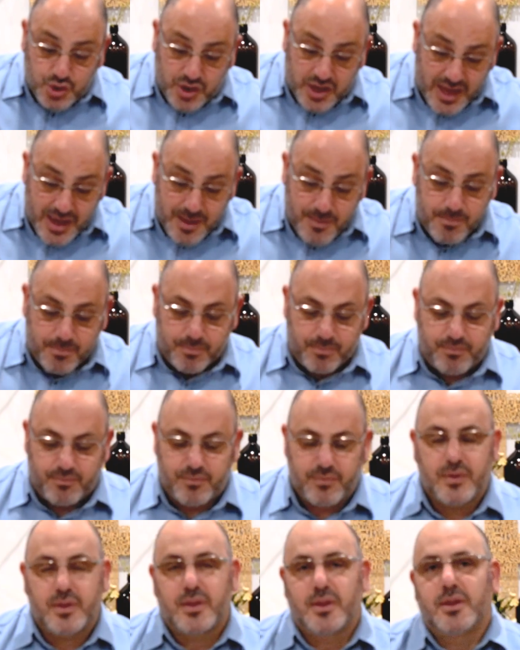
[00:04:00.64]
him
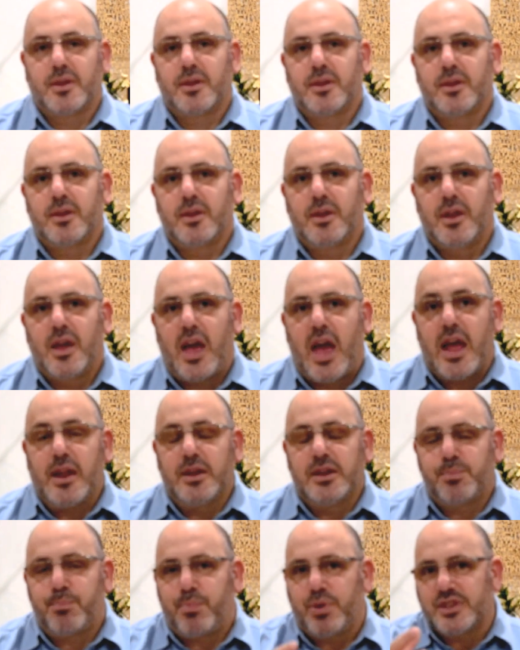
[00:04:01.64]

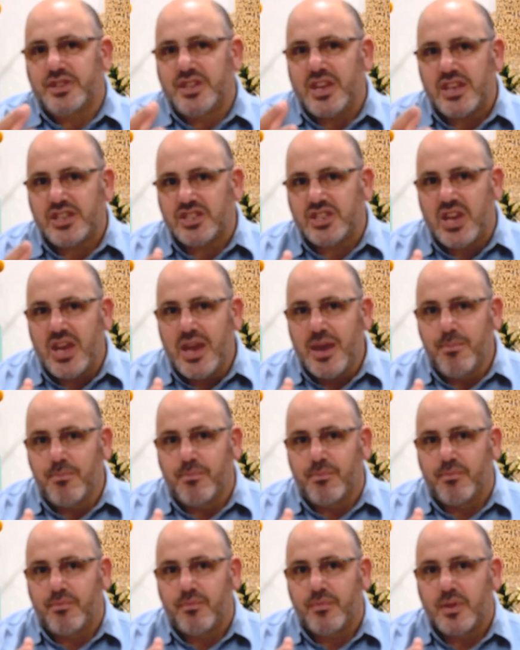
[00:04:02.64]
and possess
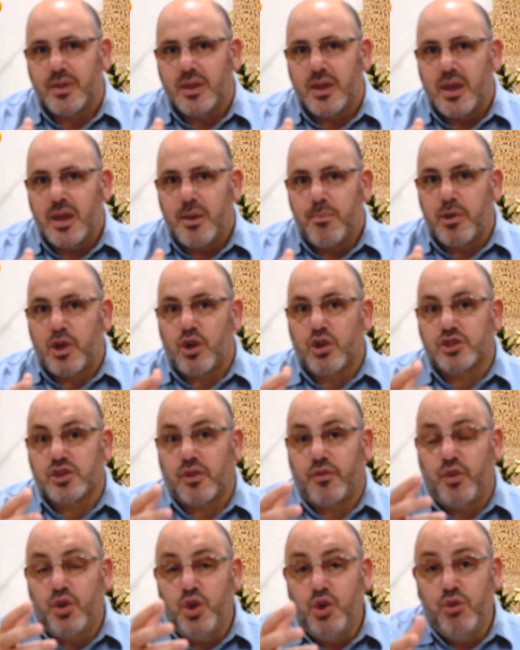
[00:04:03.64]
him because
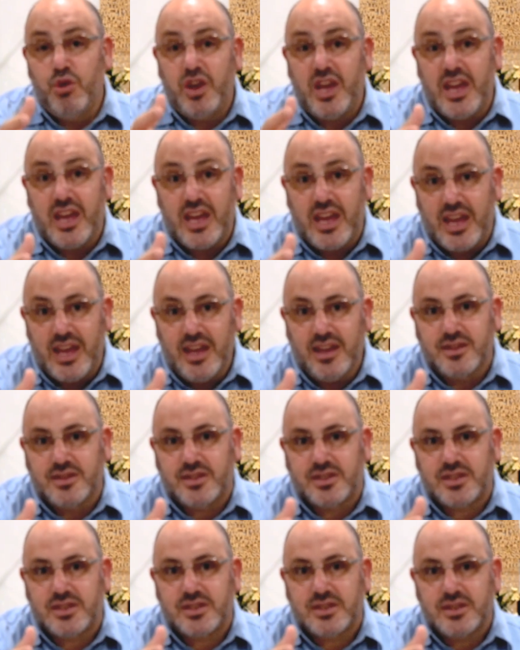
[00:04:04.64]
of who he
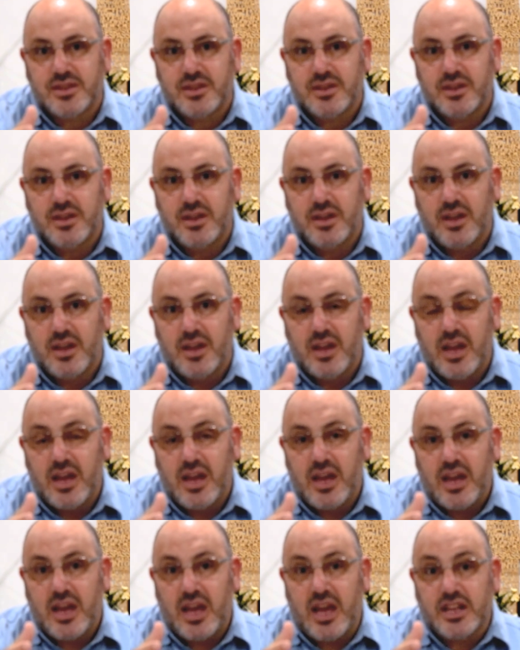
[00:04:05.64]
is,
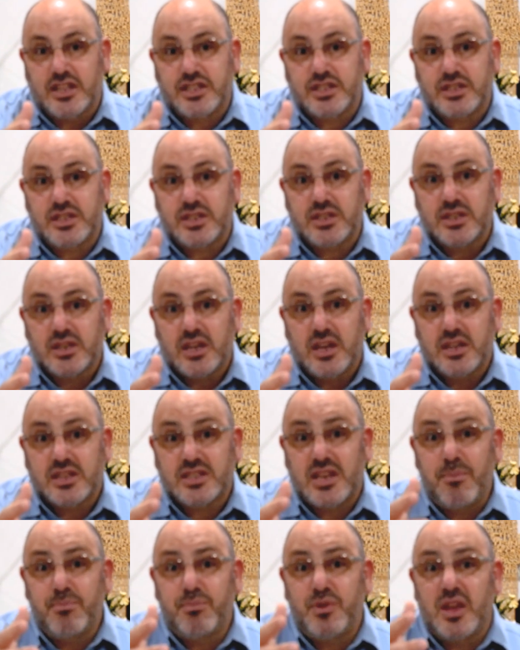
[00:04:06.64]
it's
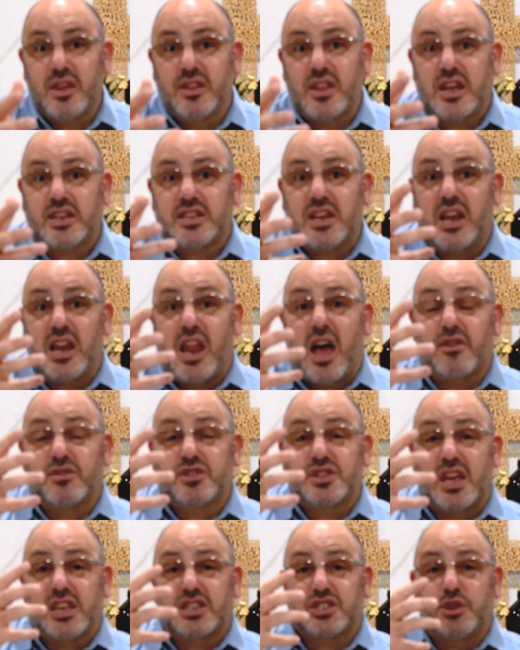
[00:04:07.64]
something that
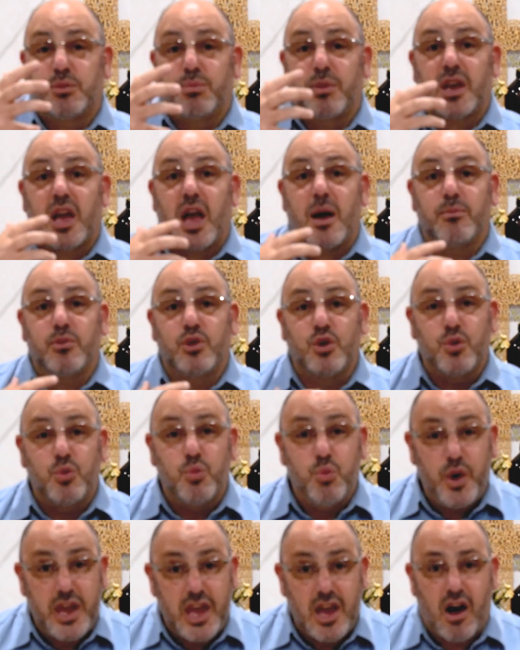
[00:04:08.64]
allows us to become who
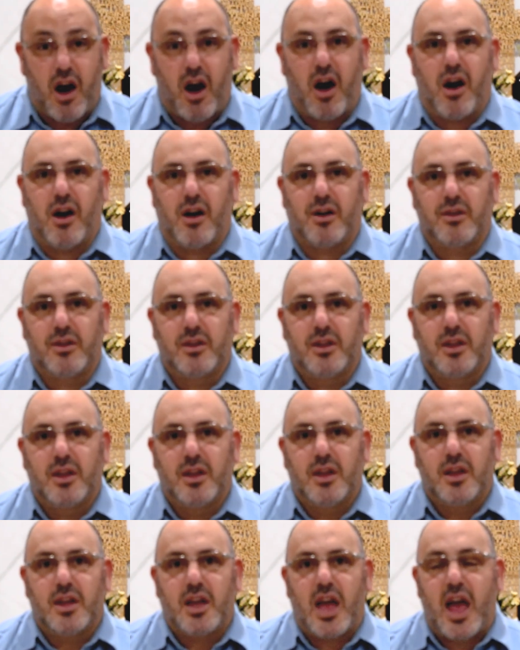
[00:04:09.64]
we are,
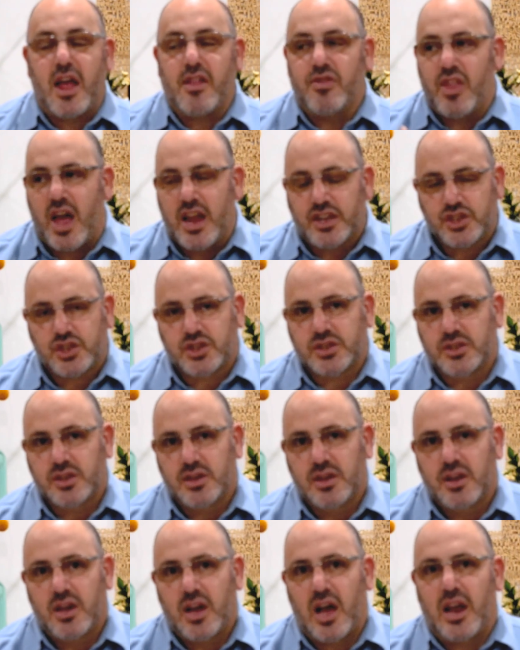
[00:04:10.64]
and that
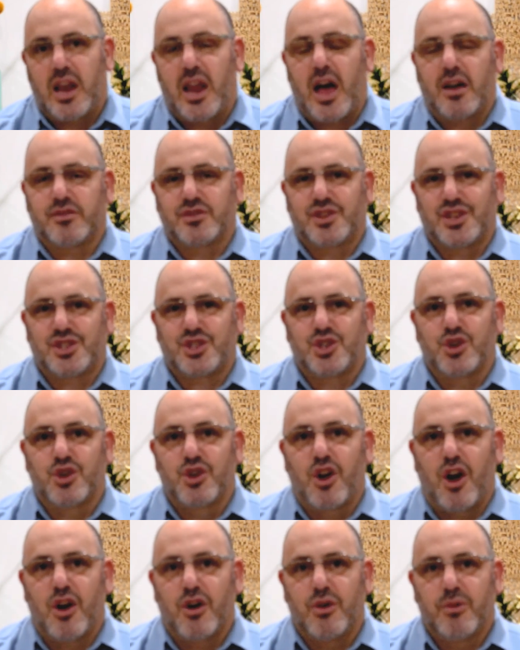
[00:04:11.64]
allows us to
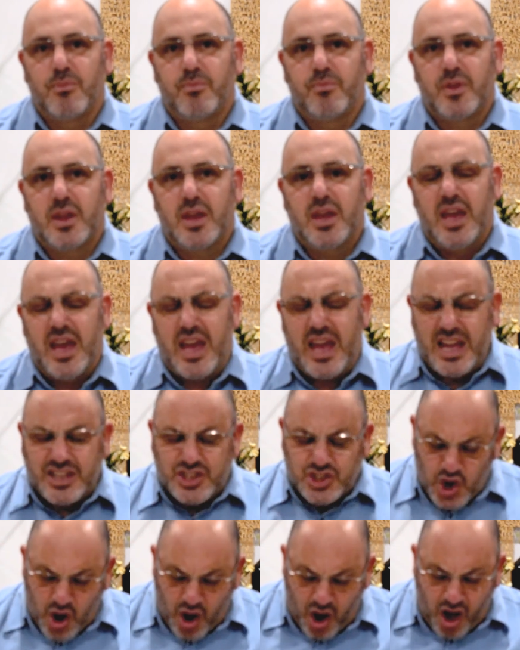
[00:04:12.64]
go.
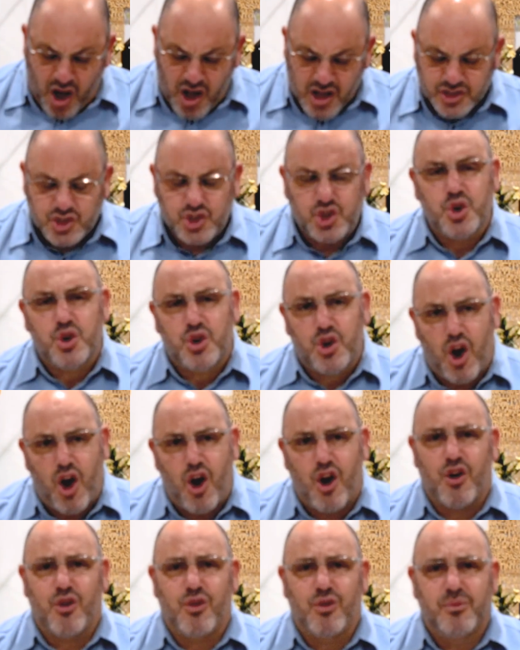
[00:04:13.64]
It's hard to
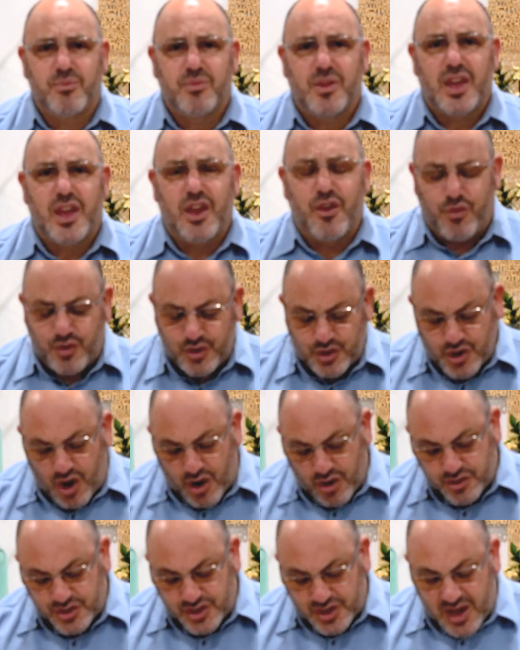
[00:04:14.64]
go if you
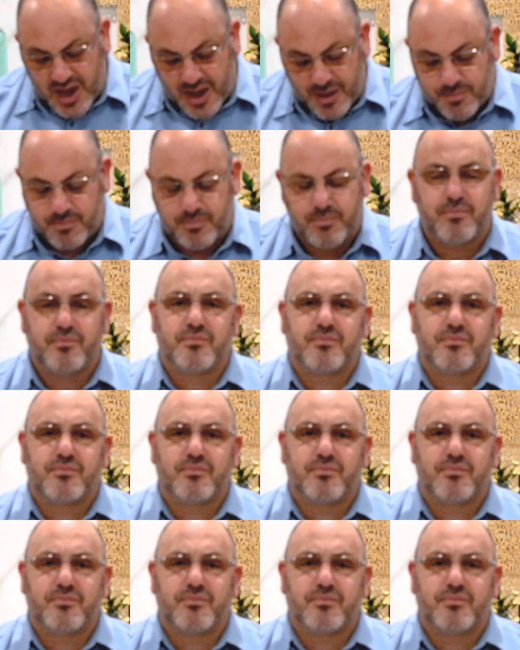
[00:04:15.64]
don't come.